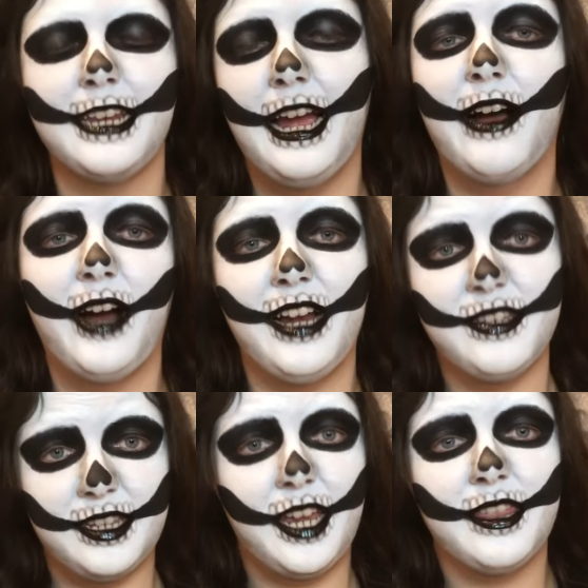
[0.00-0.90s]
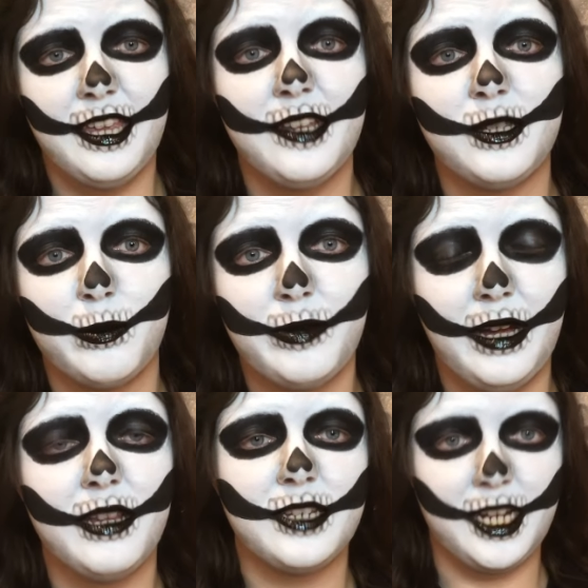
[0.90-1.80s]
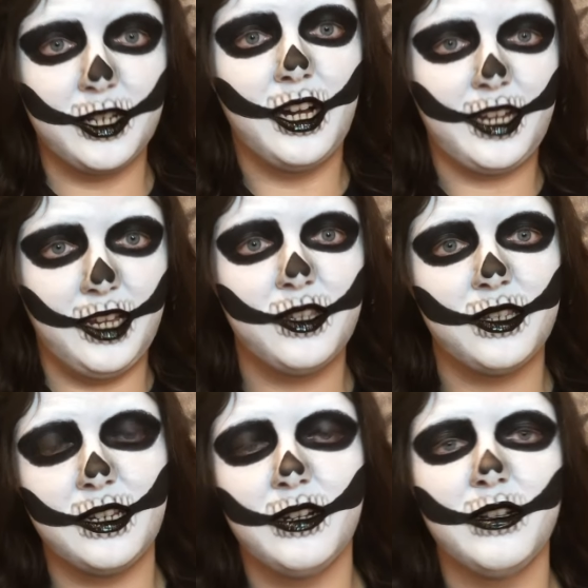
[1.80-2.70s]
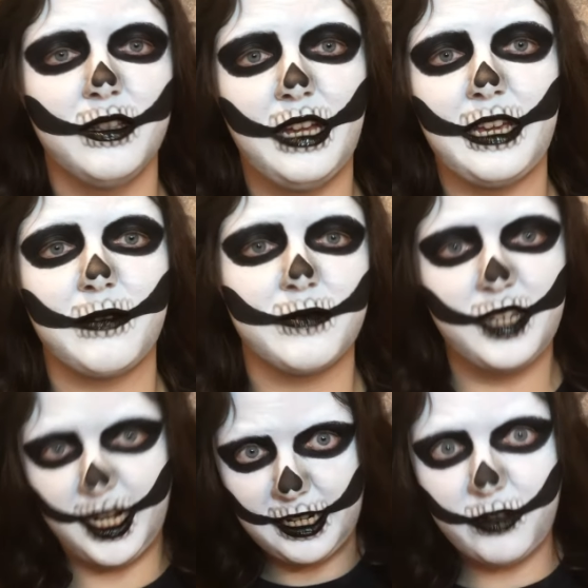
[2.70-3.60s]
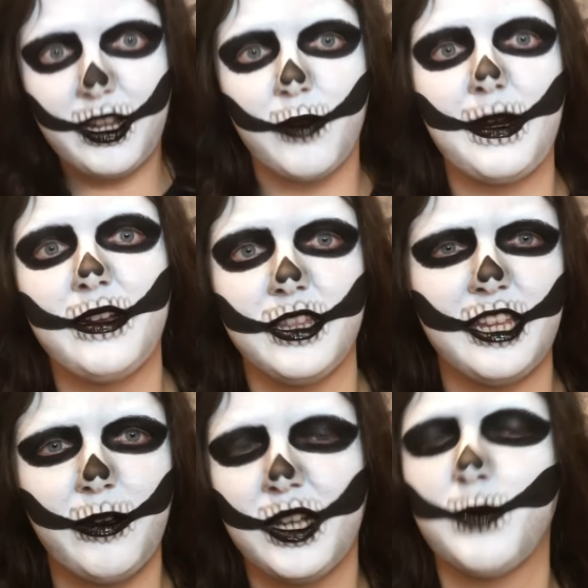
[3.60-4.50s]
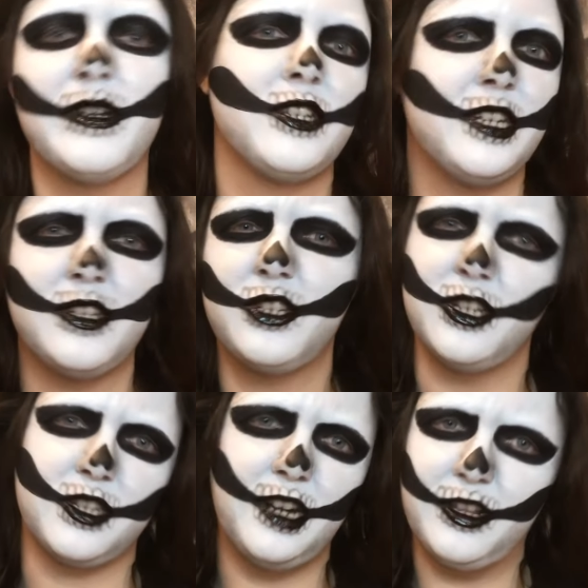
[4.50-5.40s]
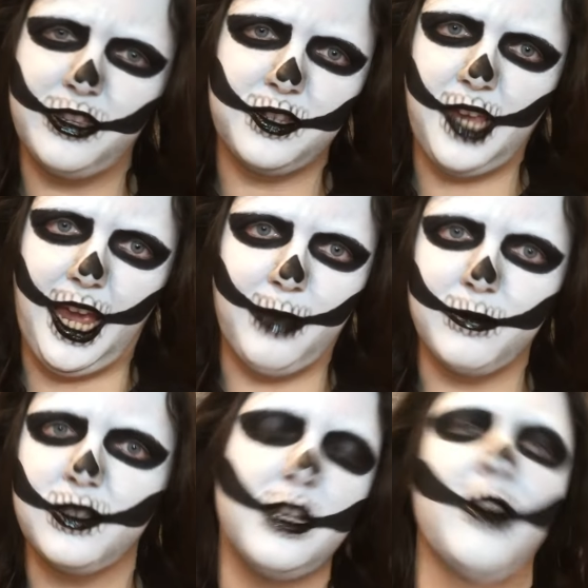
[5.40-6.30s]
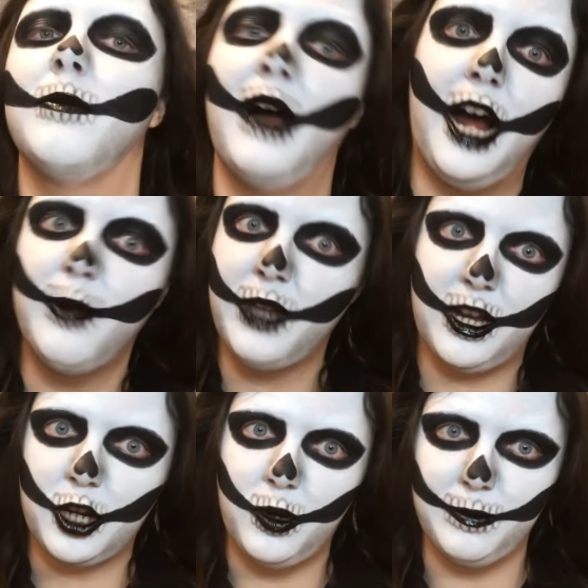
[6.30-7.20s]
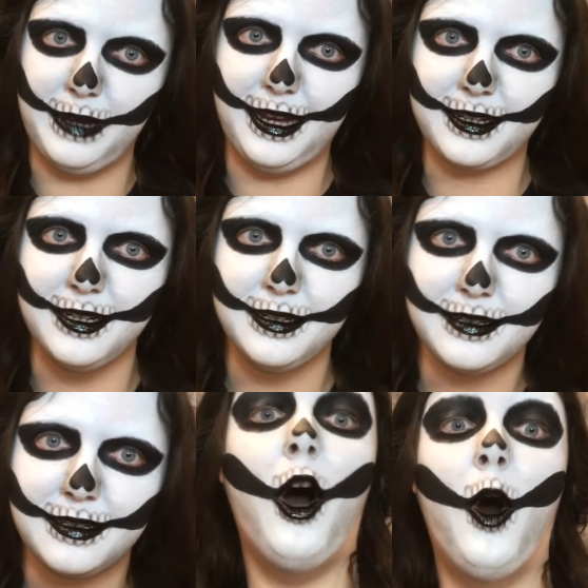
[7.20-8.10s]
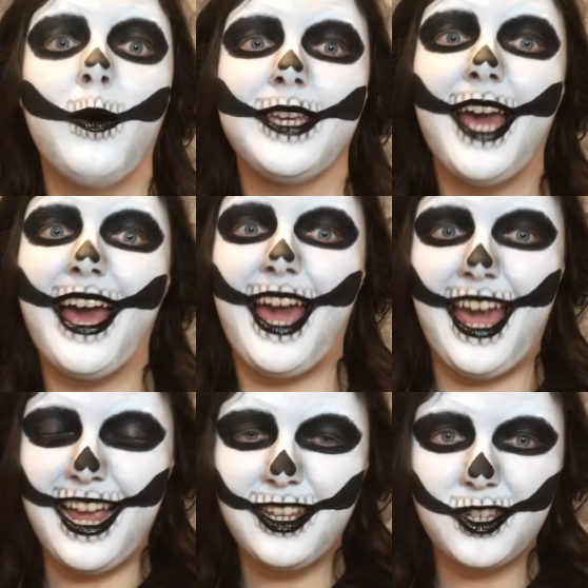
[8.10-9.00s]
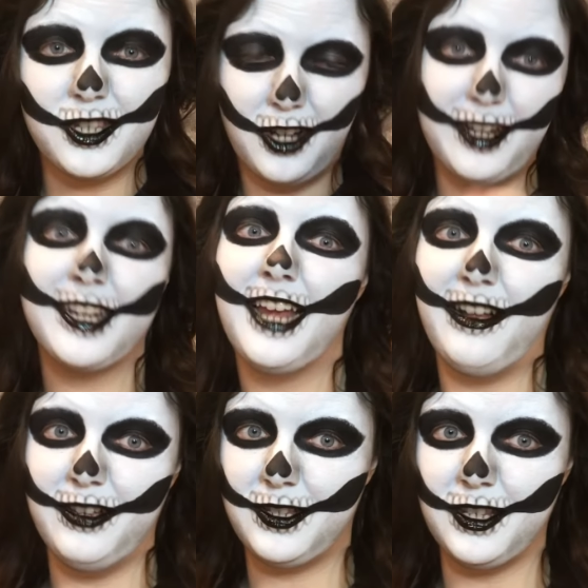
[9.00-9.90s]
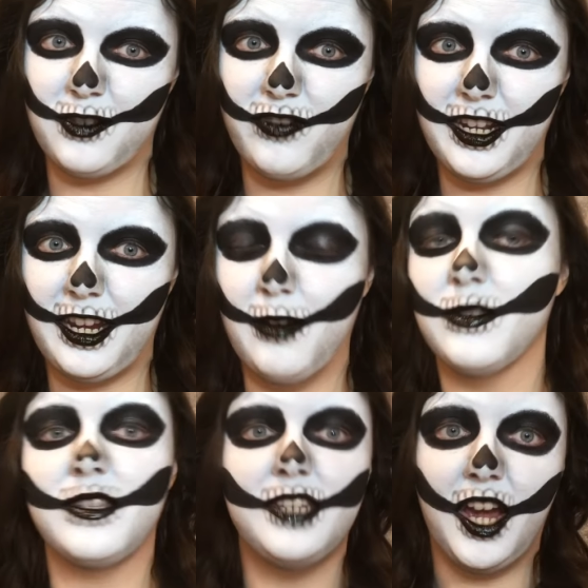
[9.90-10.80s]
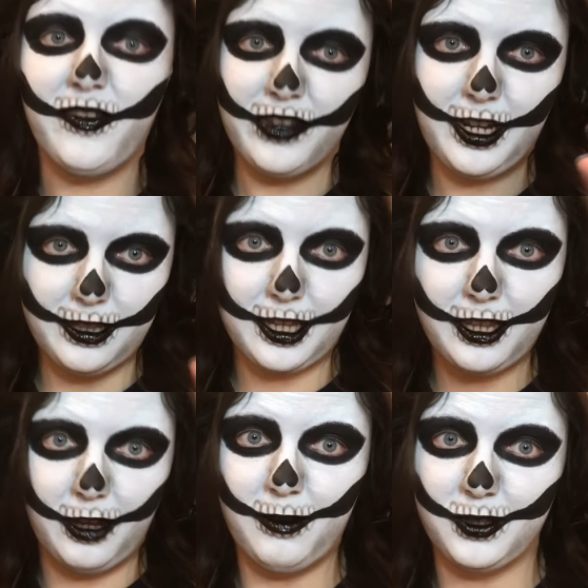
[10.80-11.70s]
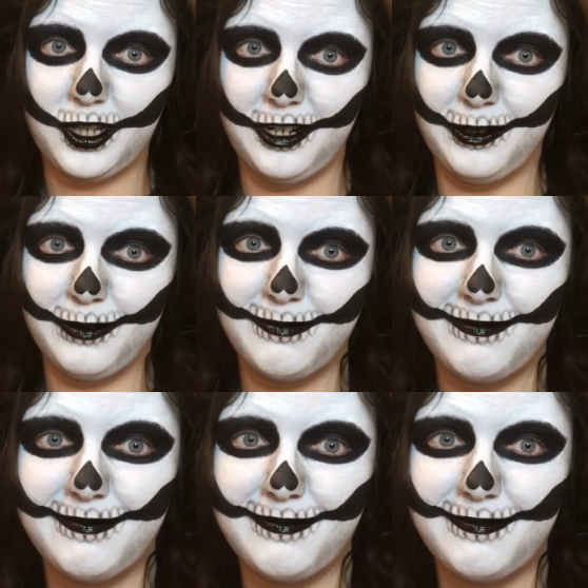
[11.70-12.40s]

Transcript: Now, I say this, but TikTok is still, technically around in the US, but she's just not the same, so I'm not going back. Oh yeah, and song analysis videos, definitely those too.